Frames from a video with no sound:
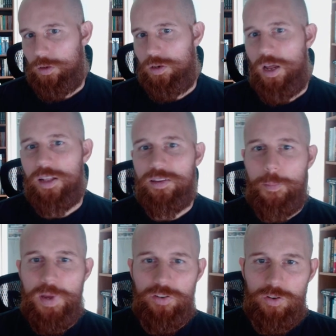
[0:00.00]
Not to
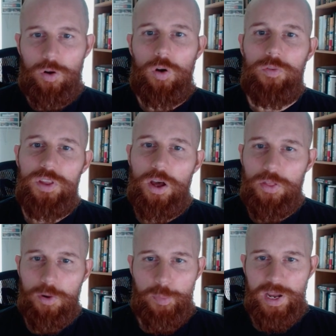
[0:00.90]
mention all of the
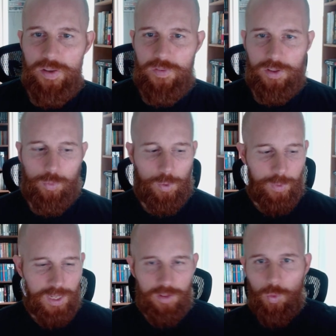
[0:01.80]
other benefits when
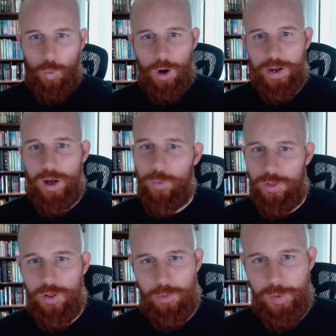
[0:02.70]
we get to work out
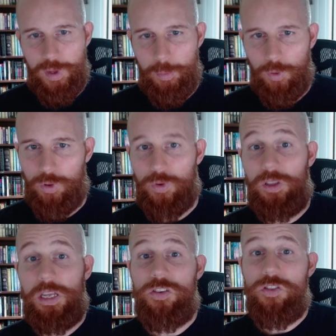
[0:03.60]
with other people, the
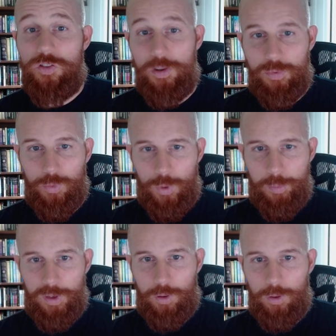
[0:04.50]
relationships that we
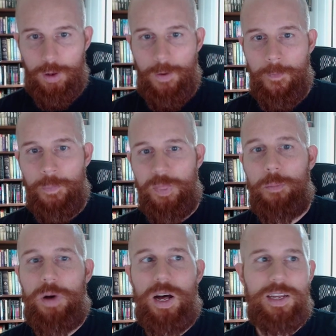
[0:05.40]
build, the
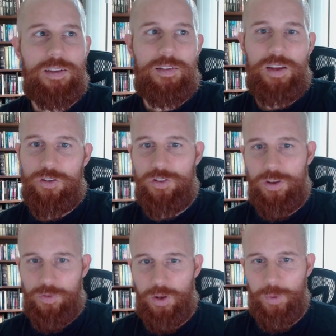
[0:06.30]
mindset
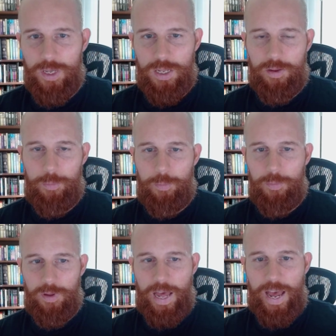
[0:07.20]
shifts that we get to
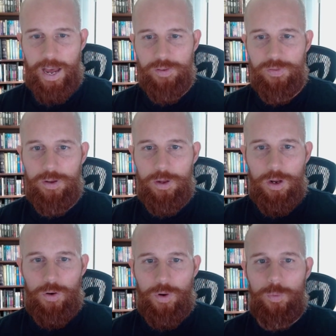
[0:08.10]
have,
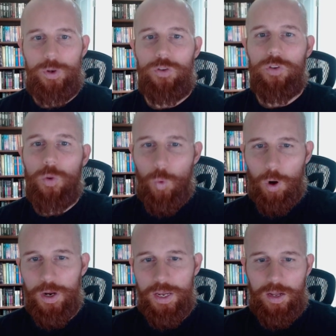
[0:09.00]
right? When you start
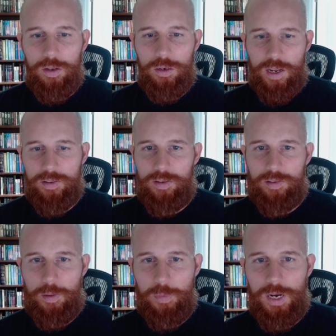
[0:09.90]
working out next to
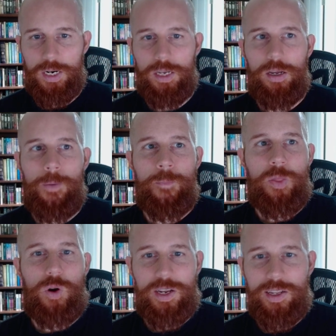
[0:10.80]
somebody
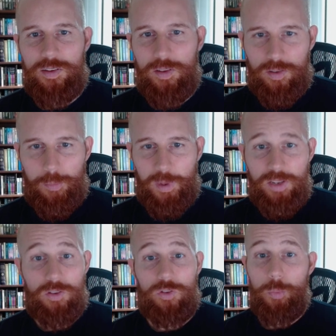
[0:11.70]
on a consistent
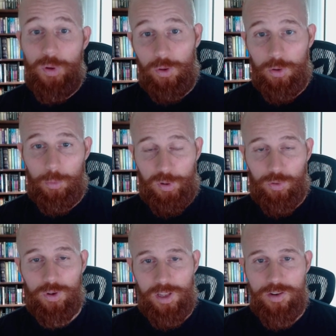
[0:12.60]
basis, you build a
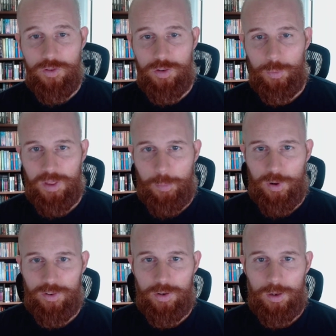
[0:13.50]
relationship with that
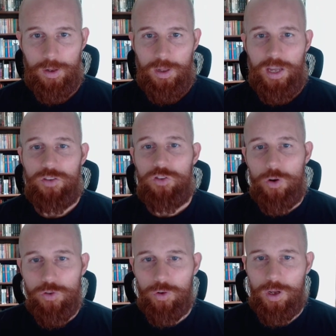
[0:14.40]
person. And
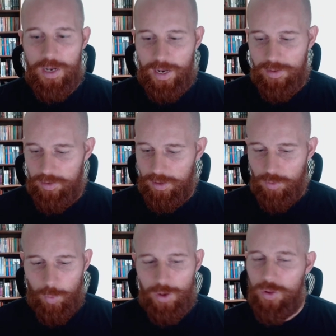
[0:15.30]
social connection
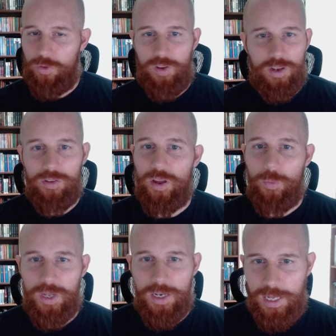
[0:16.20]
is one of those things that
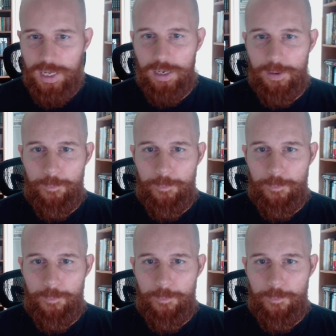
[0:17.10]
we need.